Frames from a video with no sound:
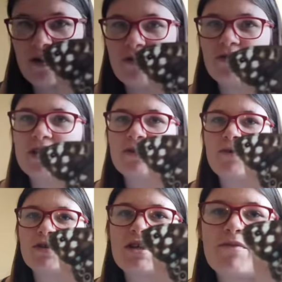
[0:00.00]
All these
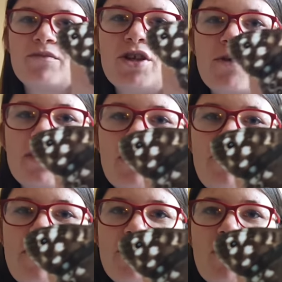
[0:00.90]
ones I'm showing are
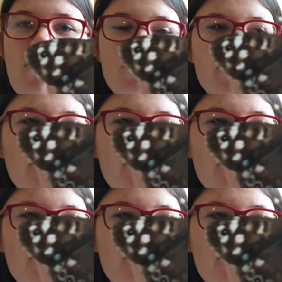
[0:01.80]
very common.